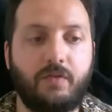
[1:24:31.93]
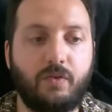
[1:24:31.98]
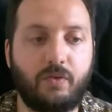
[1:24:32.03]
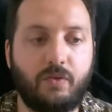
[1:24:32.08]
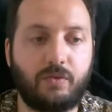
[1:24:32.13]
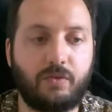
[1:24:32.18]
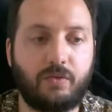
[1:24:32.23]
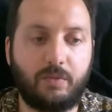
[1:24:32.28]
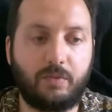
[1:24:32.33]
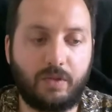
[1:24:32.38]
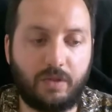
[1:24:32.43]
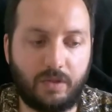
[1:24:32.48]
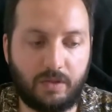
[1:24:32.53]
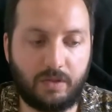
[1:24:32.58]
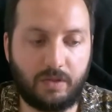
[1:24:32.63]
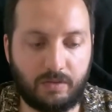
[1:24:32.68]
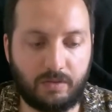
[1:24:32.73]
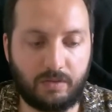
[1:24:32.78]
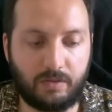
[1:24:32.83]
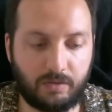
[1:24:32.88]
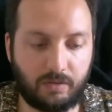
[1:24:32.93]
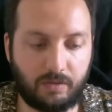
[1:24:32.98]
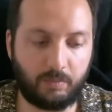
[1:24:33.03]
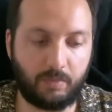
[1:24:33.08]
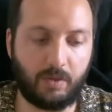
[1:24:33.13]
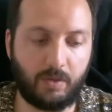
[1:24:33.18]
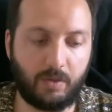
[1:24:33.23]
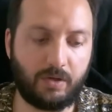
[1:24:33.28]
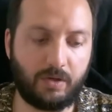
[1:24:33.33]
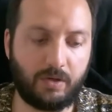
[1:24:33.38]
so the, uh, the
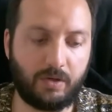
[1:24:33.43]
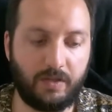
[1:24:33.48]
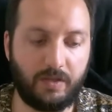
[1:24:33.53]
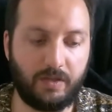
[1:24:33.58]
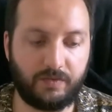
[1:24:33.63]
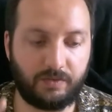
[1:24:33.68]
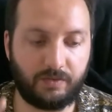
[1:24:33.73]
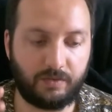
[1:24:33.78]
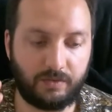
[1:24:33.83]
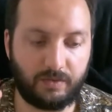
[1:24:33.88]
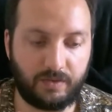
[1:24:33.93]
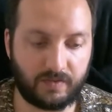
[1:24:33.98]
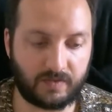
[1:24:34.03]
block is